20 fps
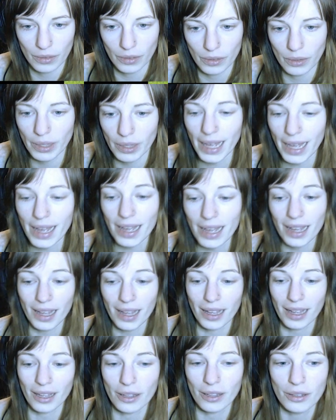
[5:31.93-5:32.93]

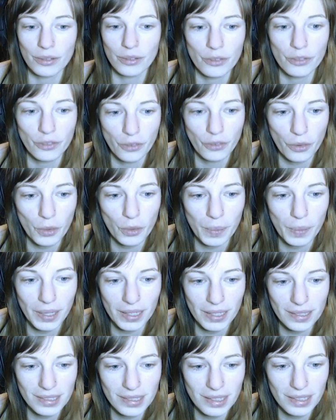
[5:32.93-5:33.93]
Okay. Four
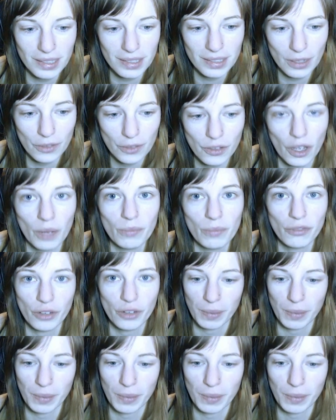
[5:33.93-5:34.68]
pieces of comfrey